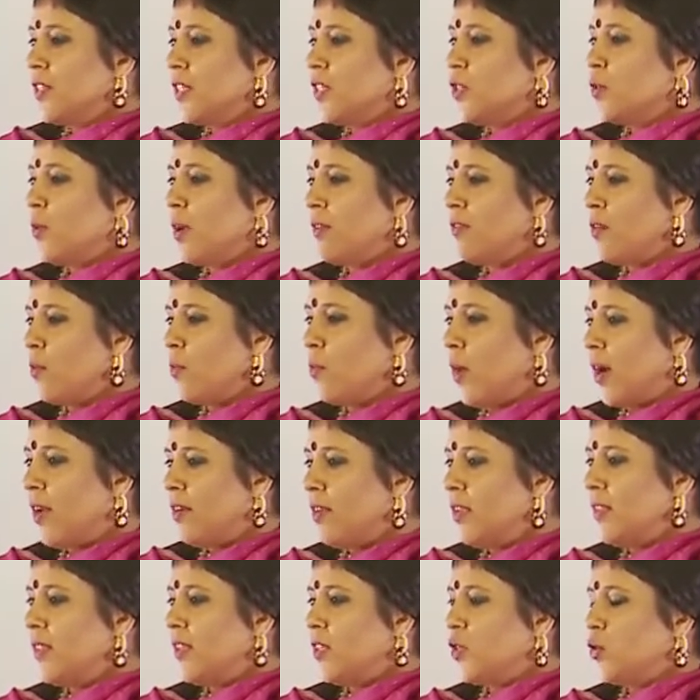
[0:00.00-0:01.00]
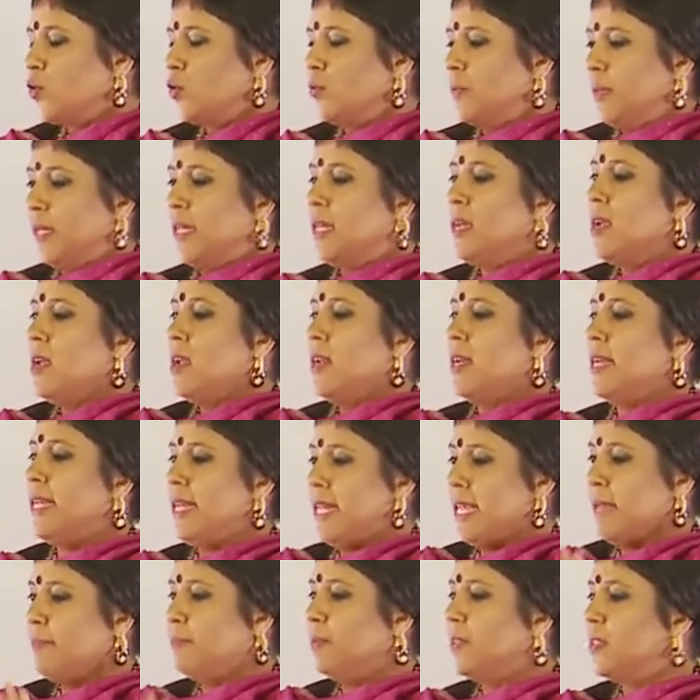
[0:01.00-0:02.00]
did you ever worry that you'd be
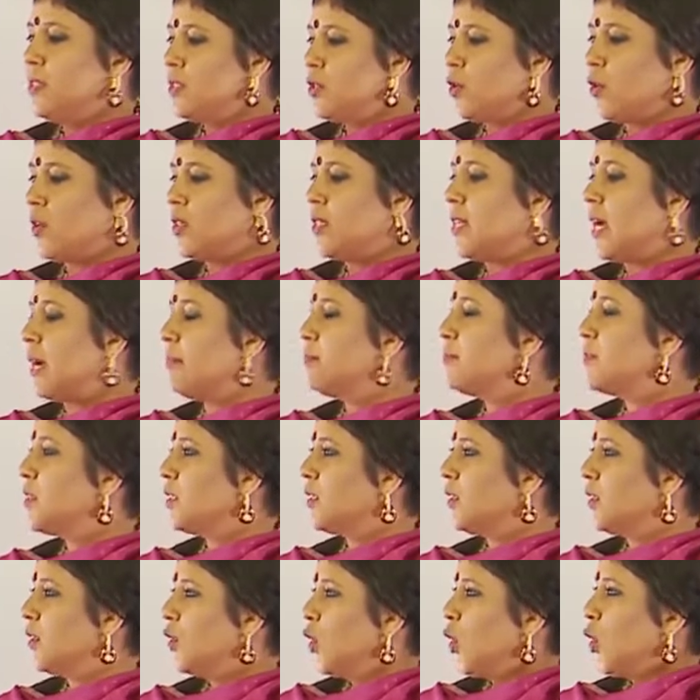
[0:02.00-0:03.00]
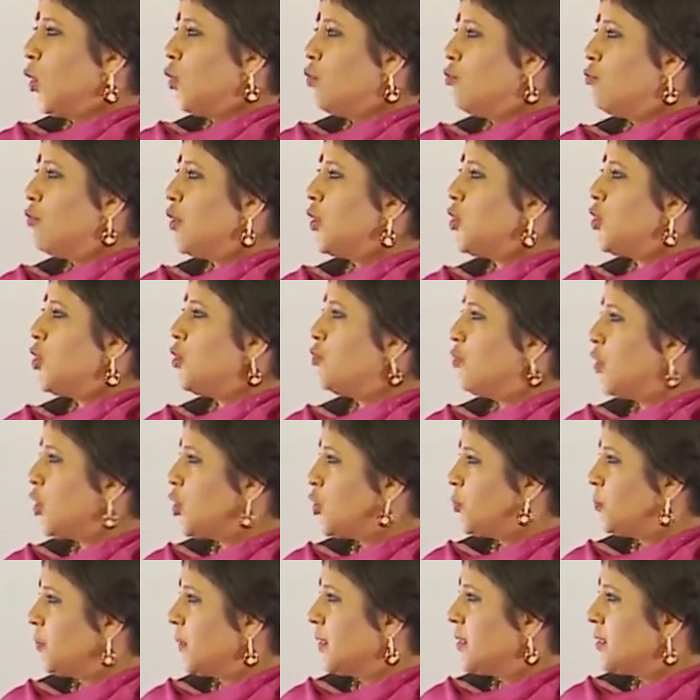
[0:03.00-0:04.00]
labeled or dubbed a Richie
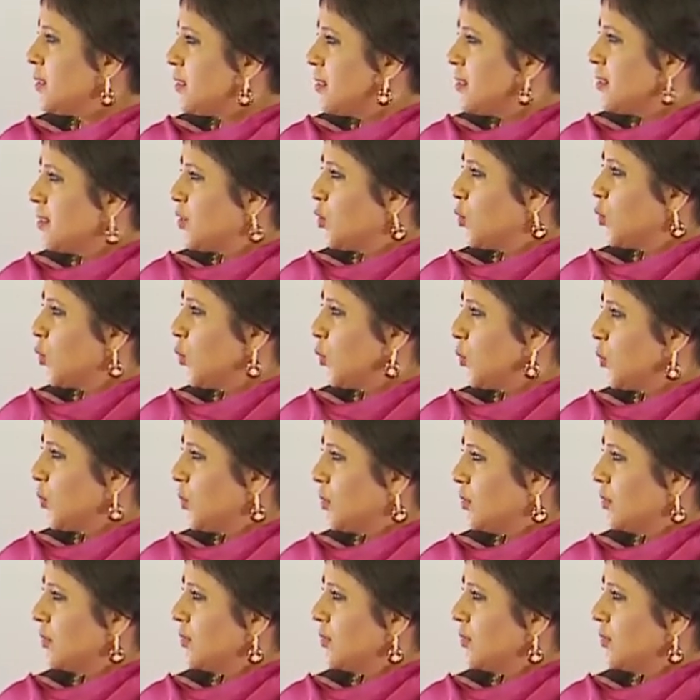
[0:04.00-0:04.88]
Rich person's guru?